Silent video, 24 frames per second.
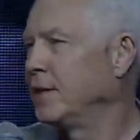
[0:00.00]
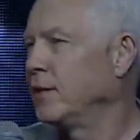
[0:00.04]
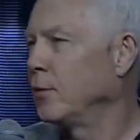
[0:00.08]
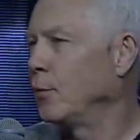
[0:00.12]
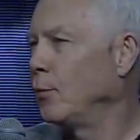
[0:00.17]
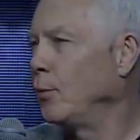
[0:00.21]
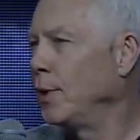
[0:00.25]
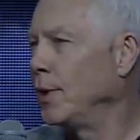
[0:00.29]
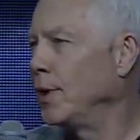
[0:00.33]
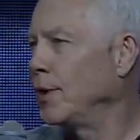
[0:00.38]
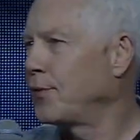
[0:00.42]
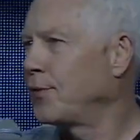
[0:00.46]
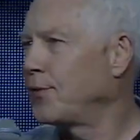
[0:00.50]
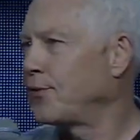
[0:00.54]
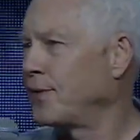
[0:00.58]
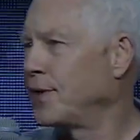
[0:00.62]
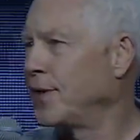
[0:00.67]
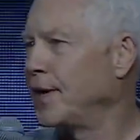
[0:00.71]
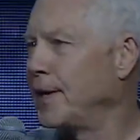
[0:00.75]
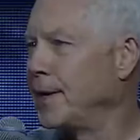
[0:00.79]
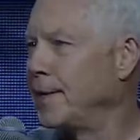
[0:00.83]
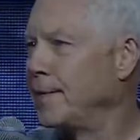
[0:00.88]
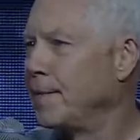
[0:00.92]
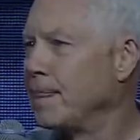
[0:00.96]
with
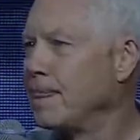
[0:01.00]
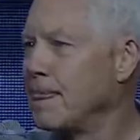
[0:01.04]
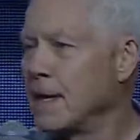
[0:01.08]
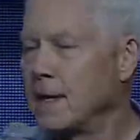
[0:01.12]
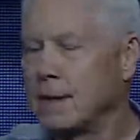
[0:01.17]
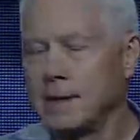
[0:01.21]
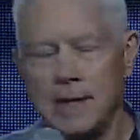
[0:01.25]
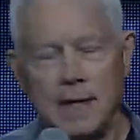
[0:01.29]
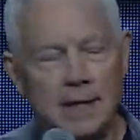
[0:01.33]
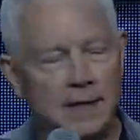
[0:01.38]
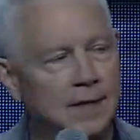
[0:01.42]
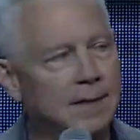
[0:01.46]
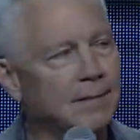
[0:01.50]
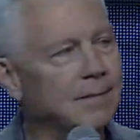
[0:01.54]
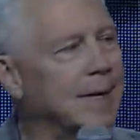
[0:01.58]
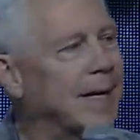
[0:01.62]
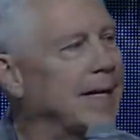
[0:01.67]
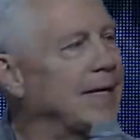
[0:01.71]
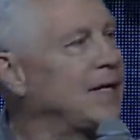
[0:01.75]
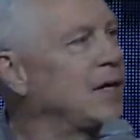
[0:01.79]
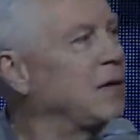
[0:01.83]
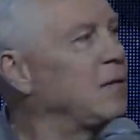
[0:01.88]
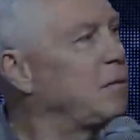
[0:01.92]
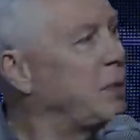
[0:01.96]

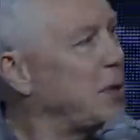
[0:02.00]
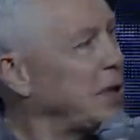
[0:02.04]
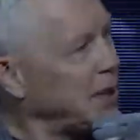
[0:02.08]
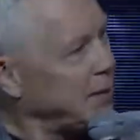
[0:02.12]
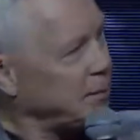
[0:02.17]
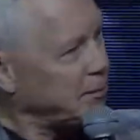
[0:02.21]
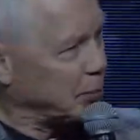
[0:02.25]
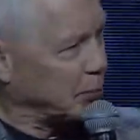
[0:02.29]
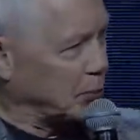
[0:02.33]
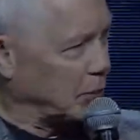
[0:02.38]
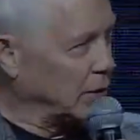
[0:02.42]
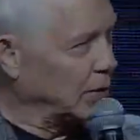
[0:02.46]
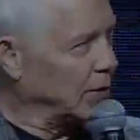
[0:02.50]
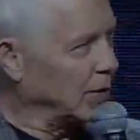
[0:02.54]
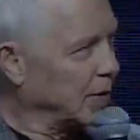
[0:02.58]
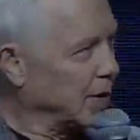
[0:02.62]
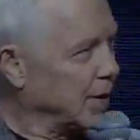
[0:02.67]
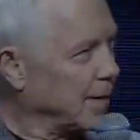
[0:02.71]
kingdom-minded people.